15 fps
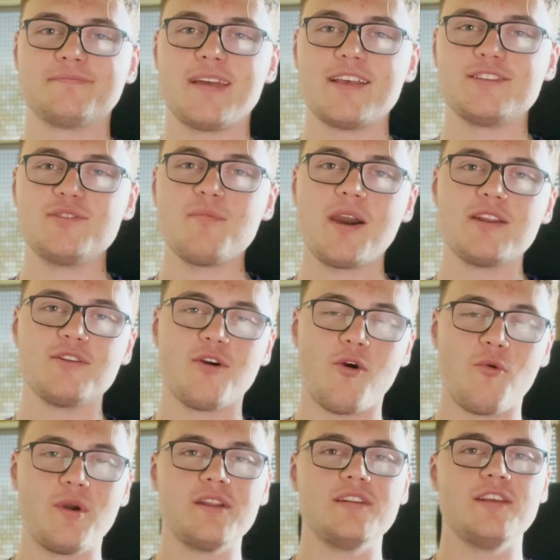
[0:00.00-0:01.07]
As you might
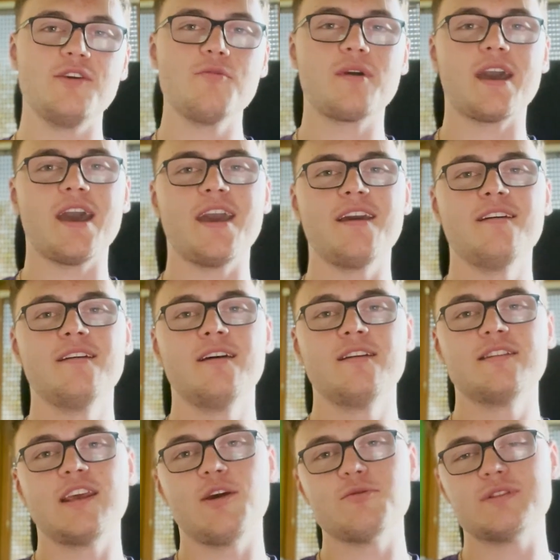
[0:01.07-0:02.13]
know, in the
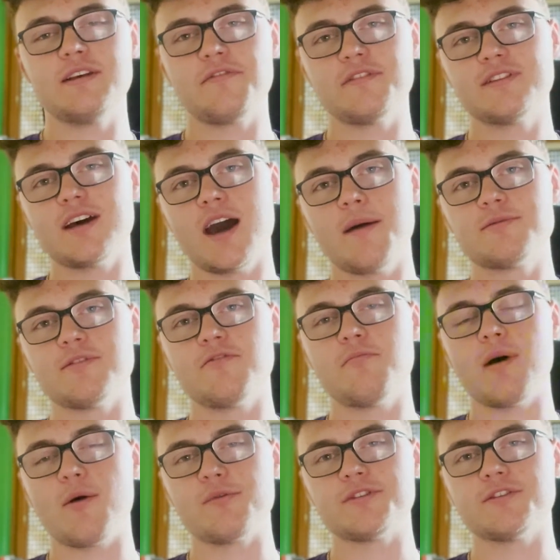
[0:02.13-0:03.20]
UK, they use different types of
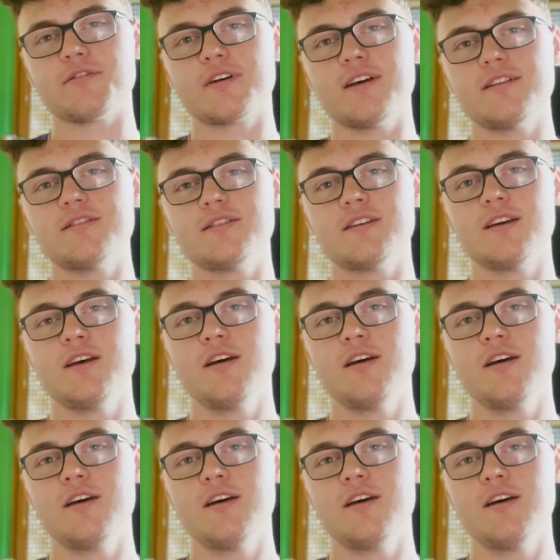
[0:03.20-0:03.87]
power sockets.